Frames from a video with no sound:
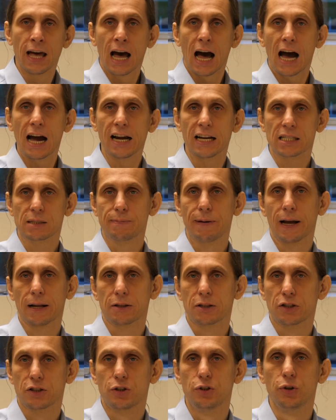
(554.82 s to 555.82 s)
I
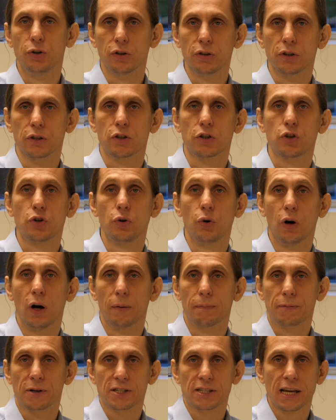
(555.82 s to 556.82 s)
expect students
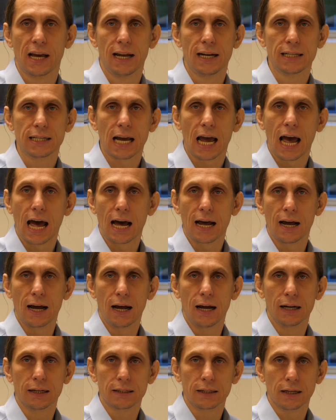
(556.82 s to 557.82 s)
to present
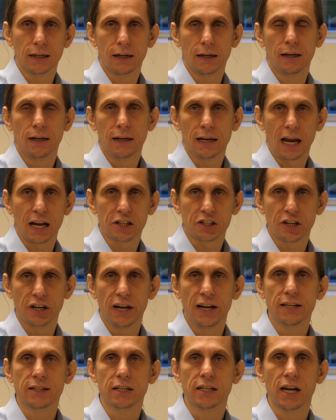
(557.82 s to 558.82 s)
at national
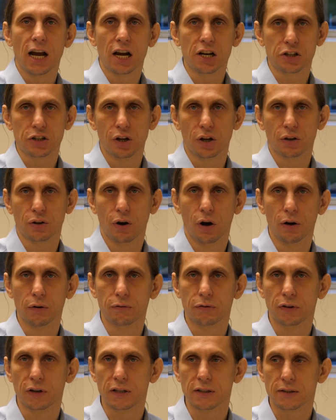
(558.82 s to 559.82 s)
and international
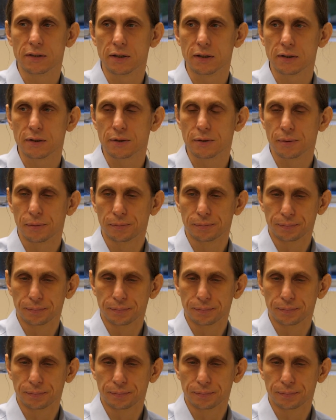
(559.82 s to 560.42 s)
conferences.